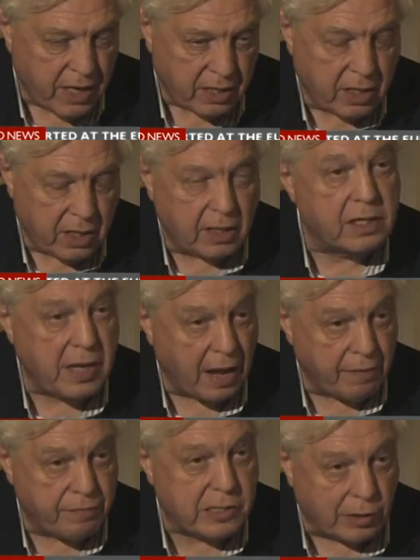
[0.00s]
Colonel
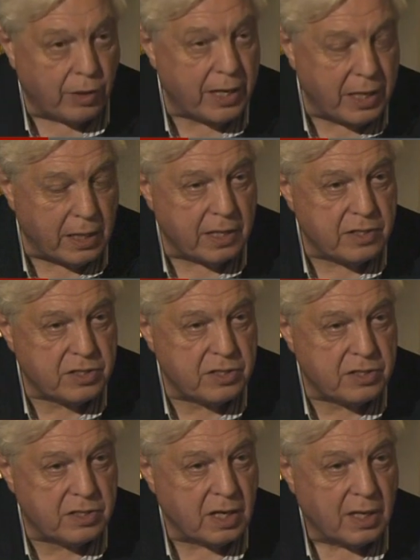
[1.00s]
Gaddafi's
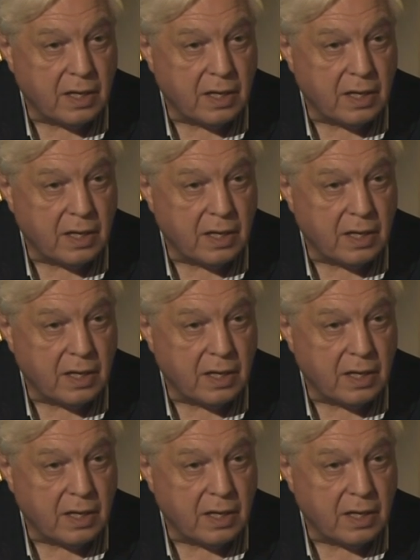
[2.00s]
loyalists